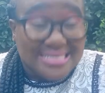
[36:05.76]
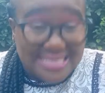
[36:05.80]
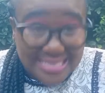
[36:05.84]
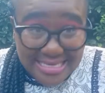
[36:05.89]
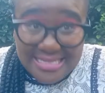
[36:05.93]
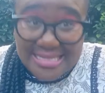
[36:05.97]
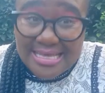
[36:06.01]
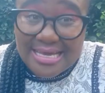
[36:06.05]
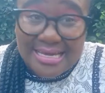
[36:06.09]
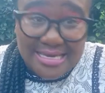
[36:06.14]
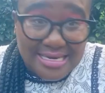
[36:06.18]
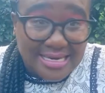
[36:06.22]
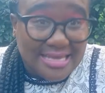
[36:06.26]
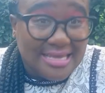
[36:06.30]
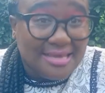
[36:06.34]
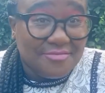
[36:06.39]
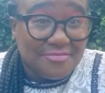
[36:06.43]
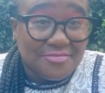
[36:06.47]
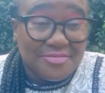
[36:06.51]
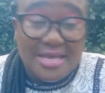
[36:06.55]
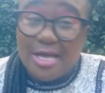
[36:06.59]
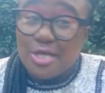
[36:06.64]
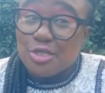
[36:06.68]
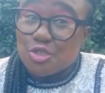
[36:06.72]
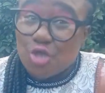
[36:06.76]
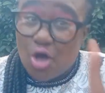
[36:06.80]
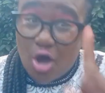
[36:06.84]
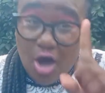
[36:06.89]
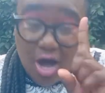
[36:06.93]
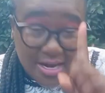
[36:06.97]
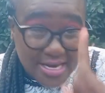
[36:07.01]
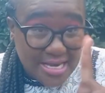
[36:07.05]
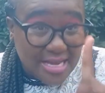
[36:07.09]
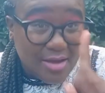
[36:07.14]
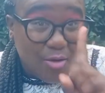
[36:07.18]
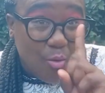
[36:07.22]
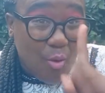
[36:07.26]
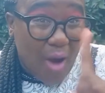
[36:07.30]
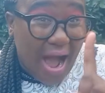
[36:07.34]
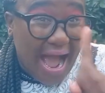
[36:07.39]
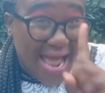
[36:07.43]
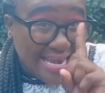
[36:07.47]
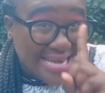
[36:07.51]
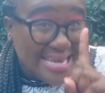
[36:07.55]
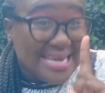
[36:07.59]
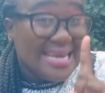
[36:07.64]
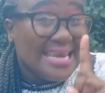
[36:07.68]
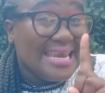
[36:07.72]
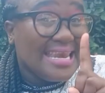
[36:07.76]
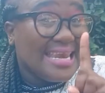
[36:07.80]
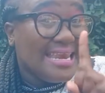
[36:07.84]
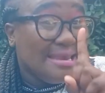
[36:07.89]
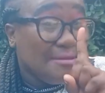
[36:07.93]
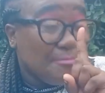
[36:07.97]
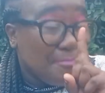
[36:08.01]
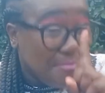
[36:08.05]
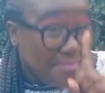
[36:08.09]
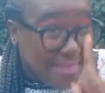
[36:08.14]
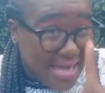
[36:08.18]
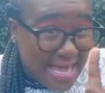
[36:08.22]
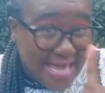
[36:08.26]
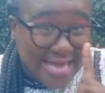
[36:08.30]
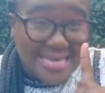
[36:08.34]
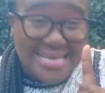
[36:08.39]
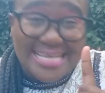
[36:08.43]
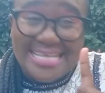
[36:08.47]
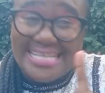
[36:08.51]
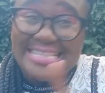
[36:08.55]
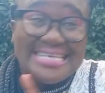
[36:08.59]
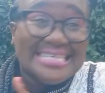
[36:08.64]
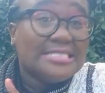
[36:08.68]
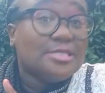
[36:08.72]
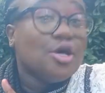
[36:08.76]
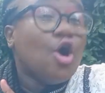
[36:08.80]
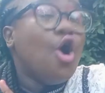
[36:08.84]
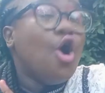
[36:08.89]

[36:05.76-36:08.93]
in the grave. There is only one man in this